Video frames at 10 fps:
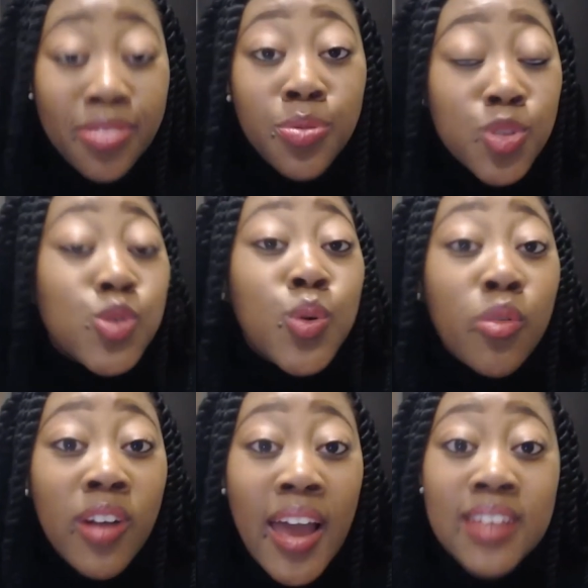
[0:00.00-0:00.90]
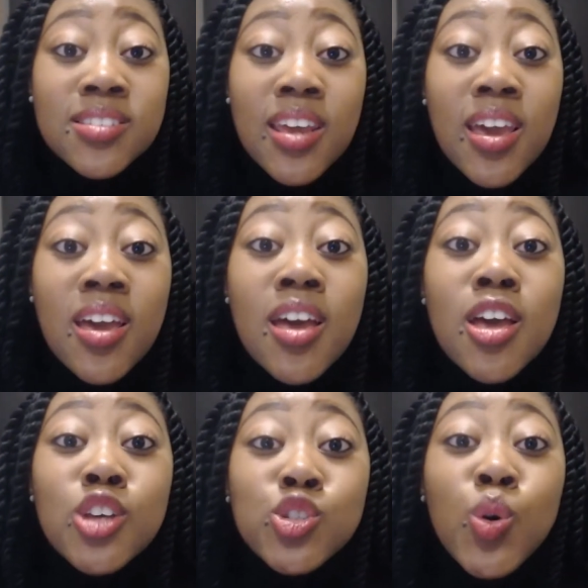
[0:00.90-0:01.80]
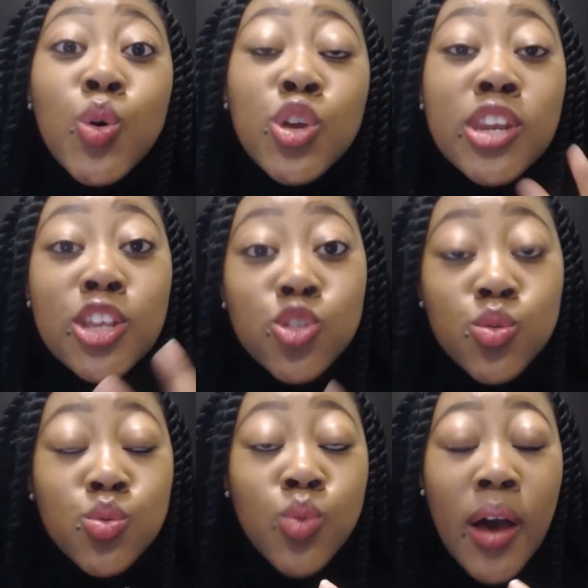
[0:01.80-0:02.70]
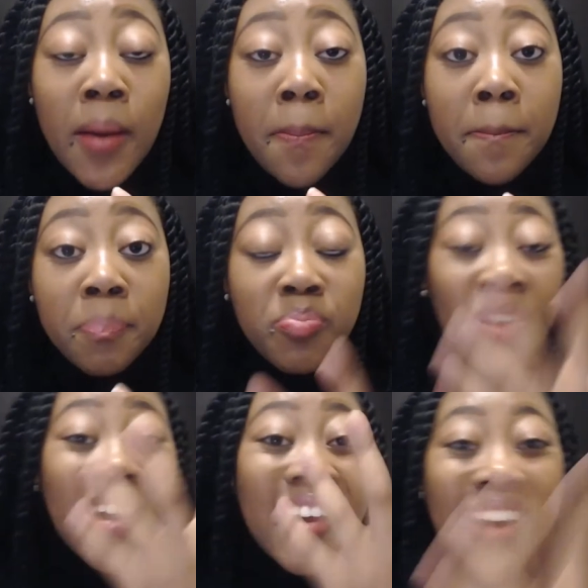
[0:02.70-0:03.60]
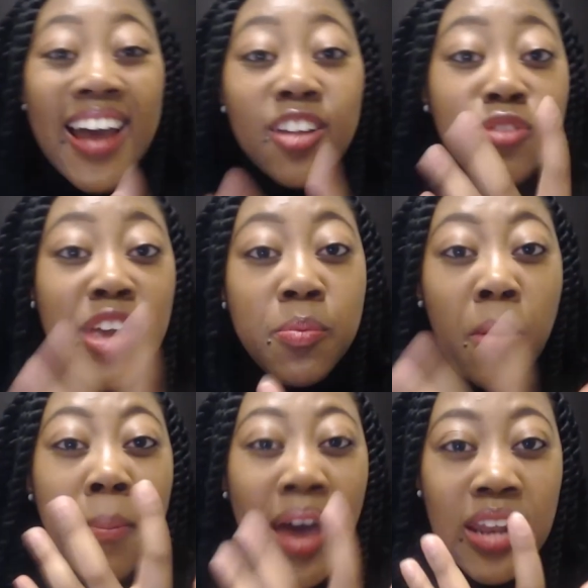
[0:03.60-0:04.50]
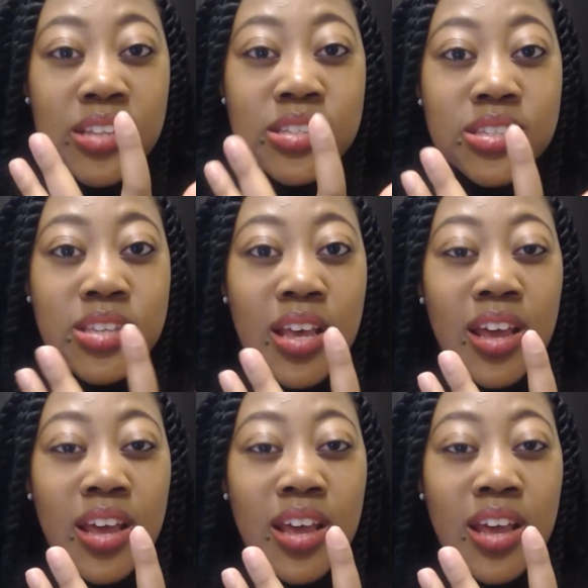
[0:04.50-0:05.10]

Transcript: to your relaxed hair. So you need to kind of keep a balance.